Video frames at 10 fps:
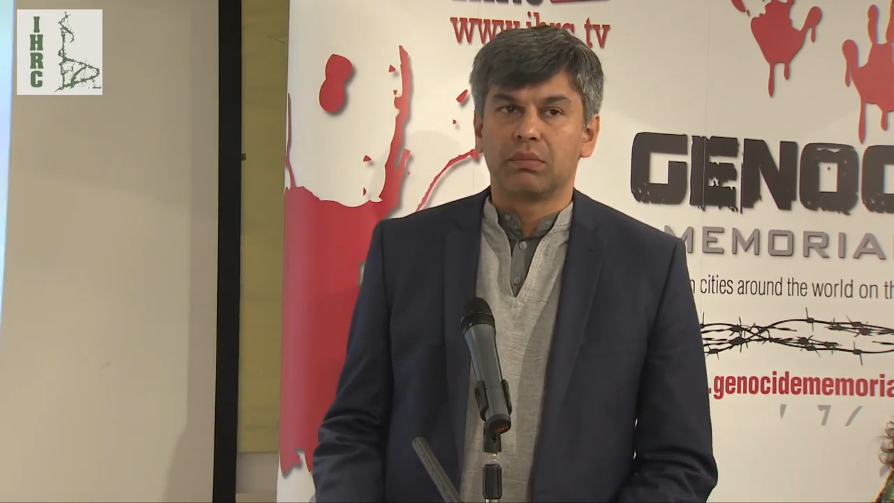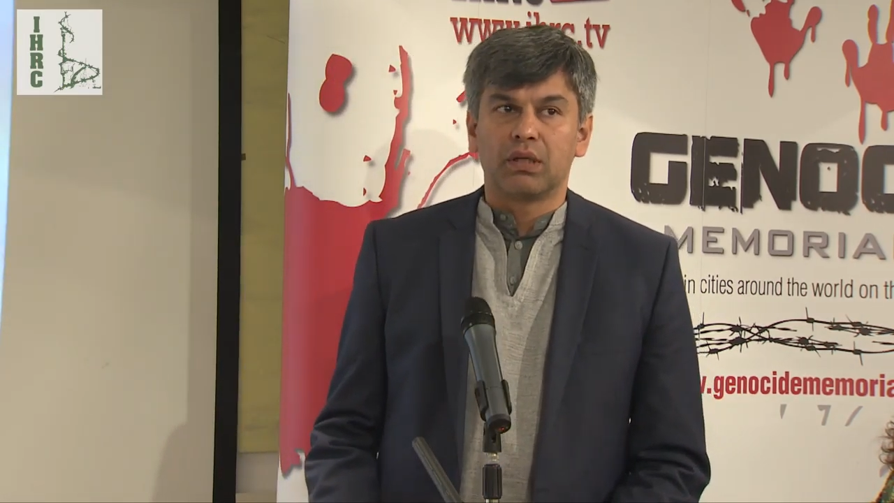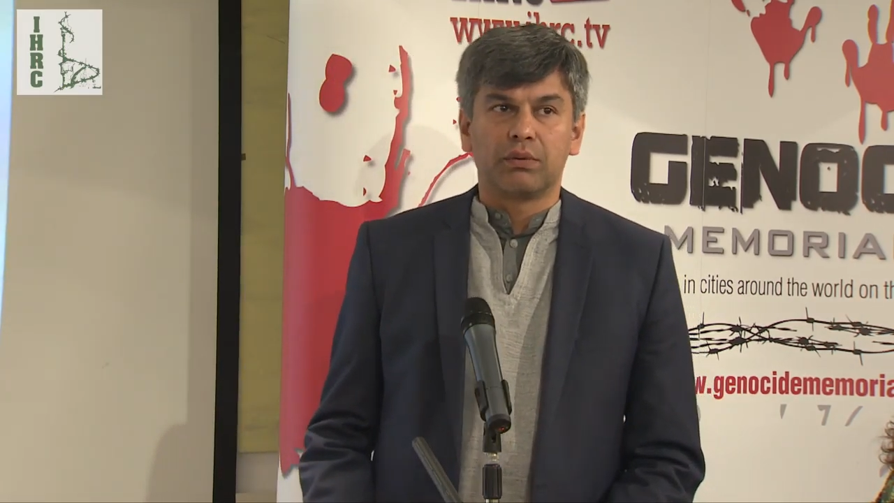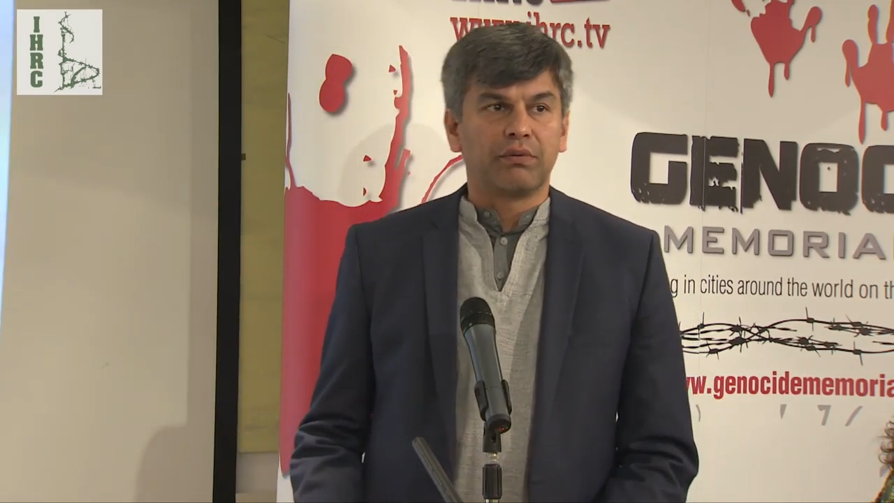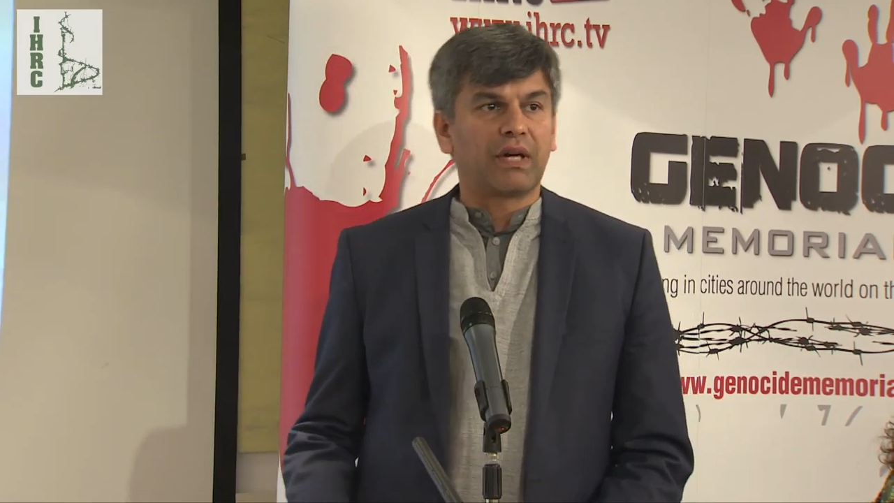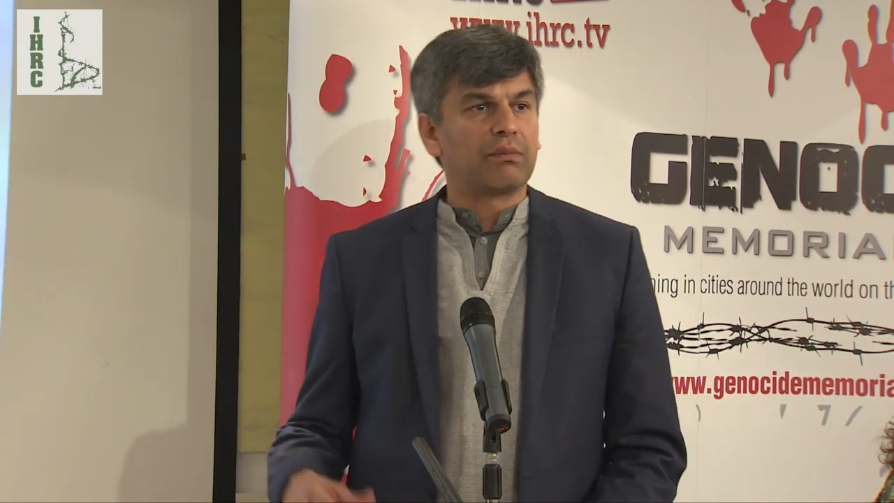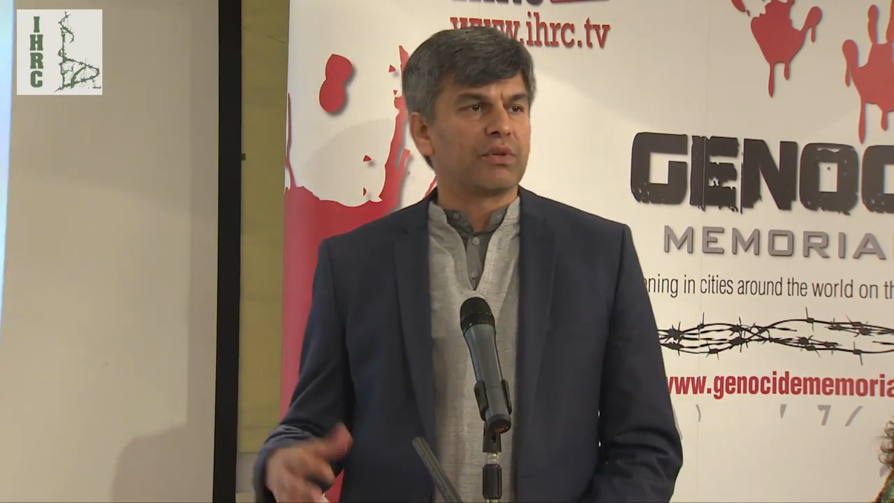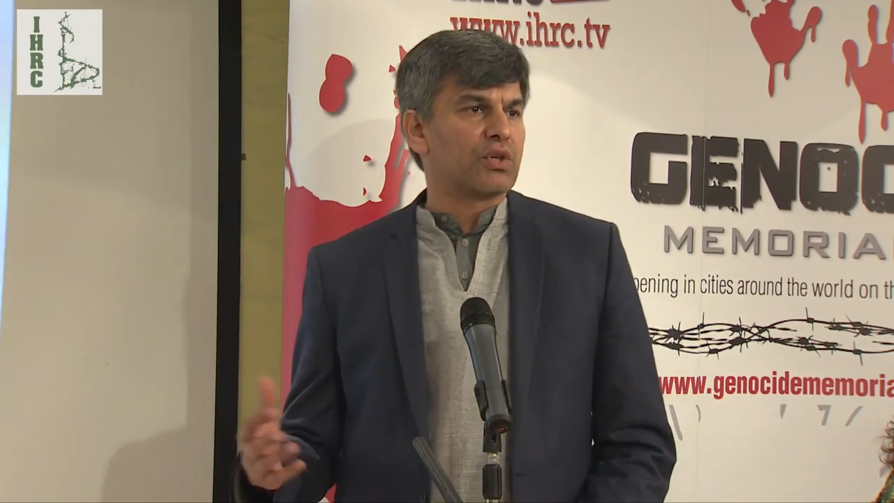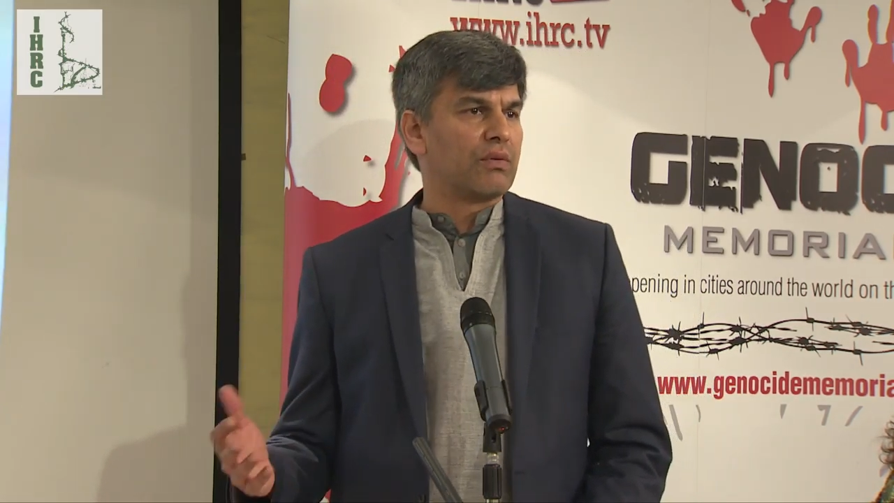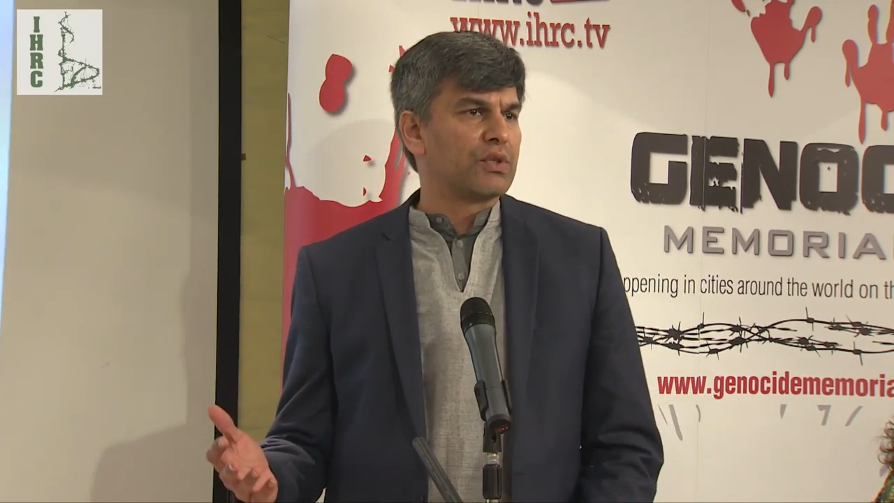we've had
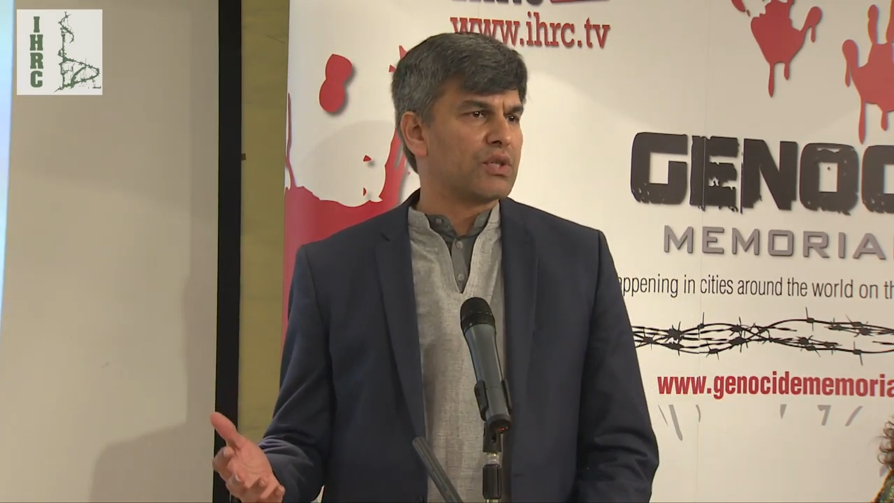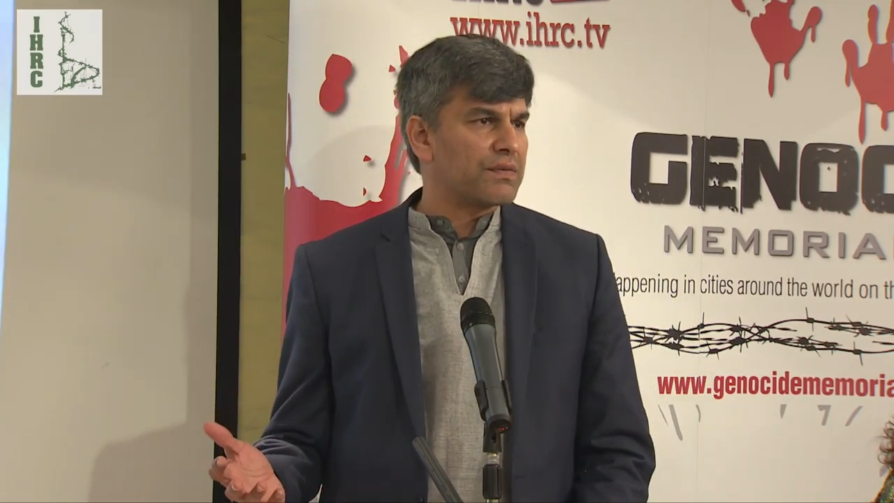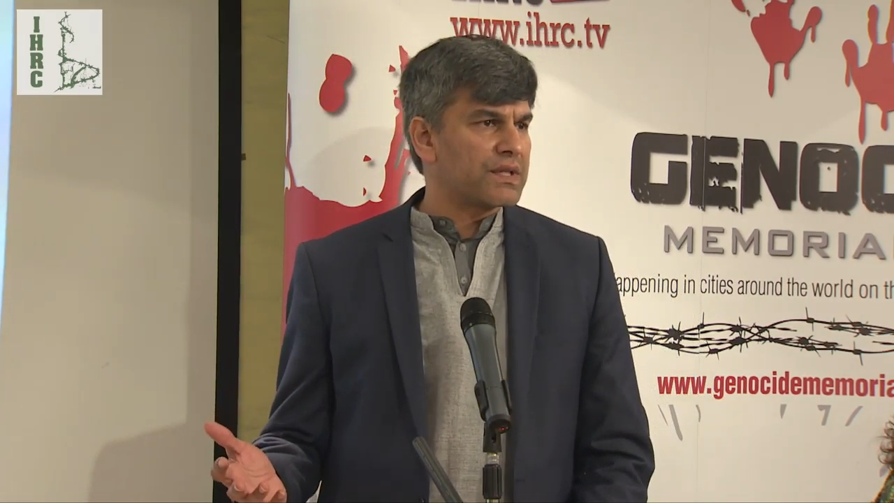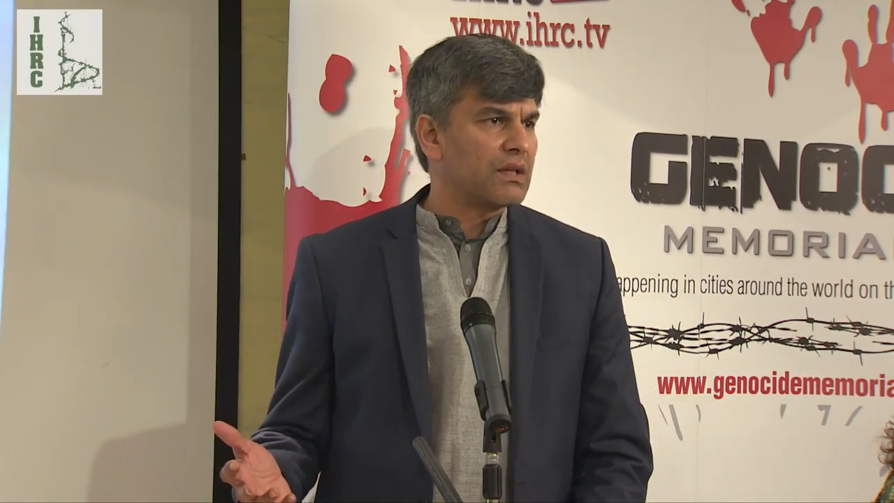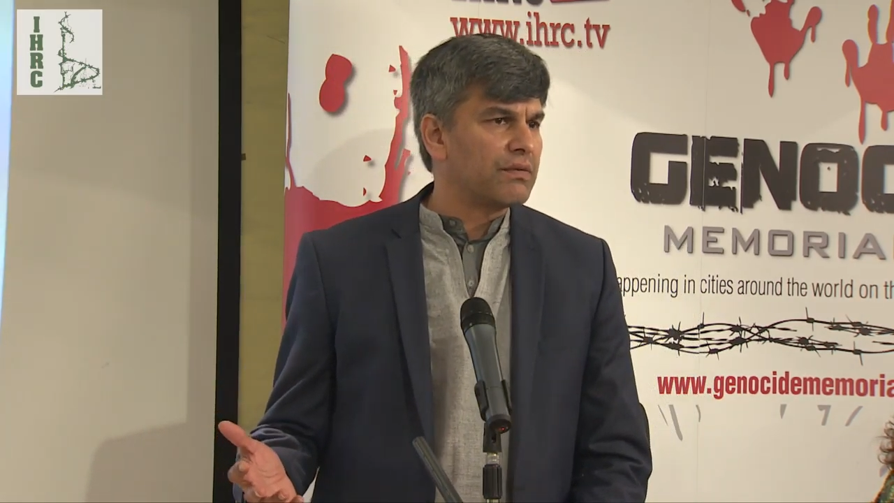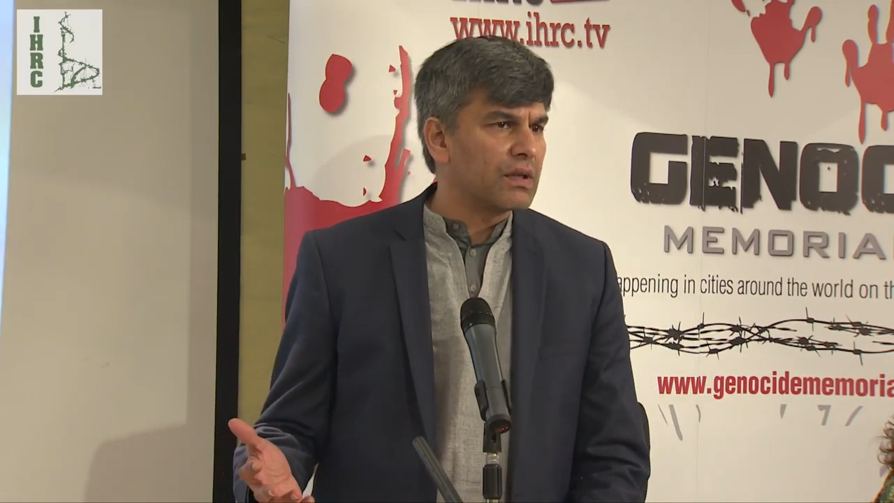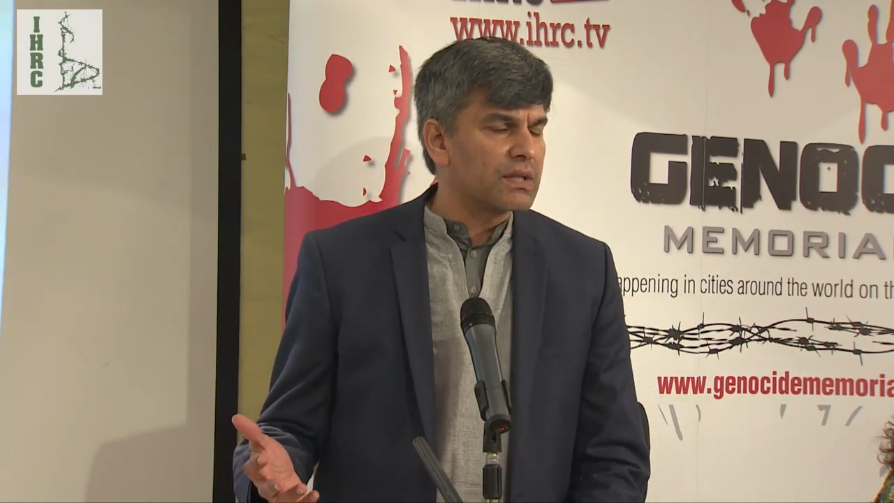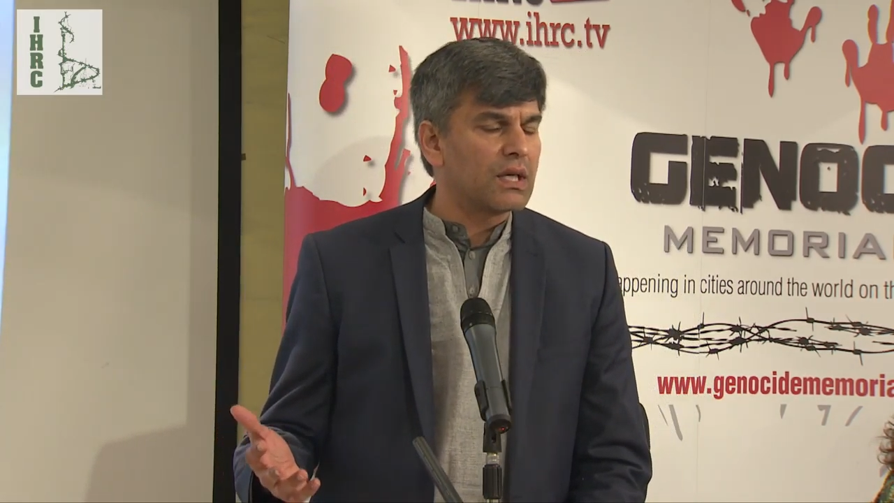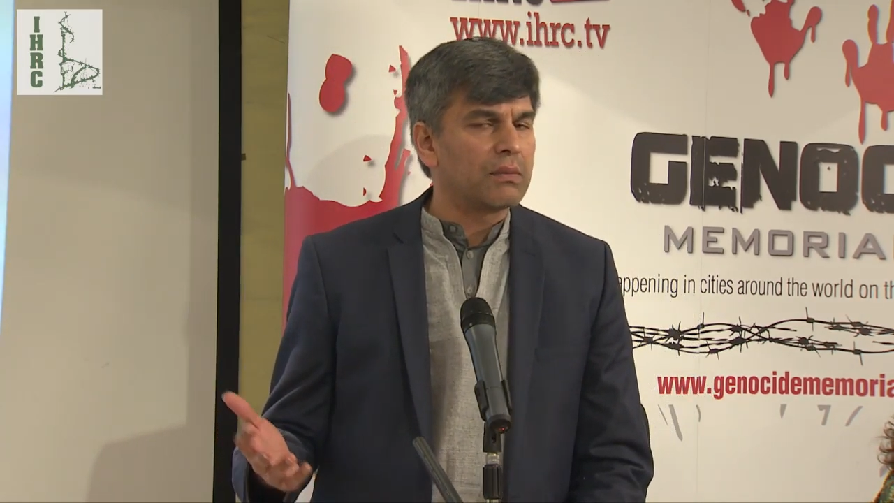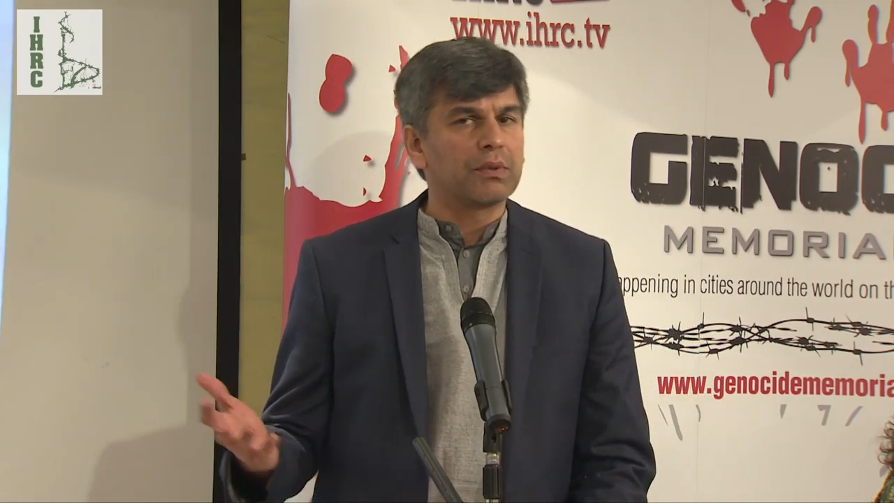Michal Vachovski, for
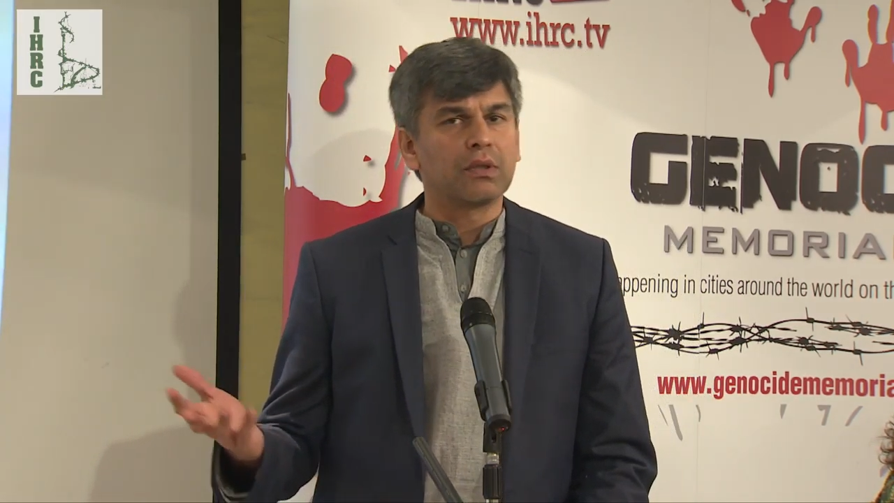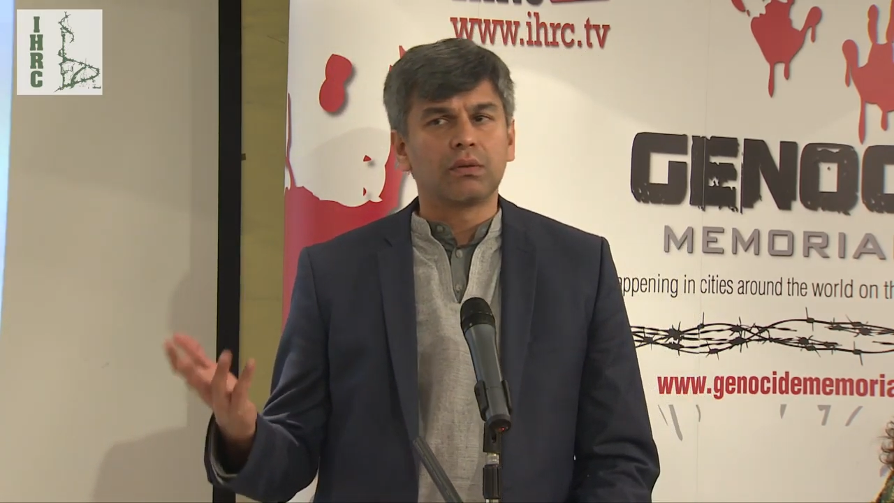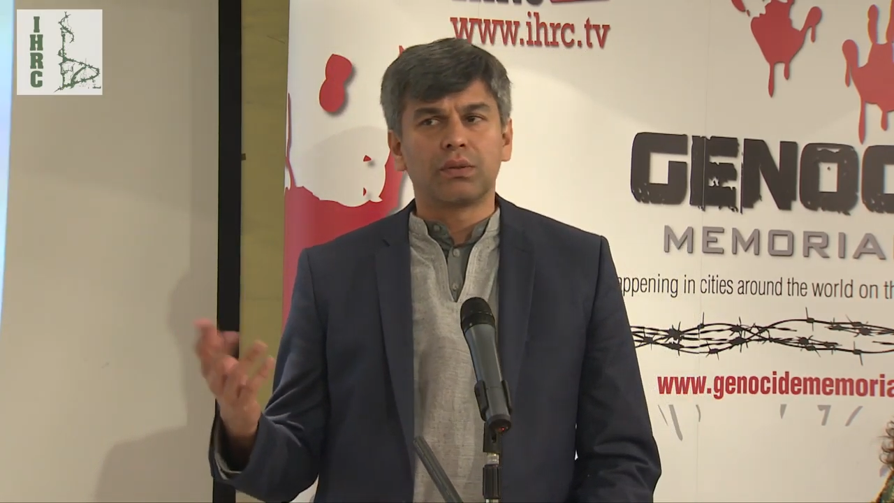example,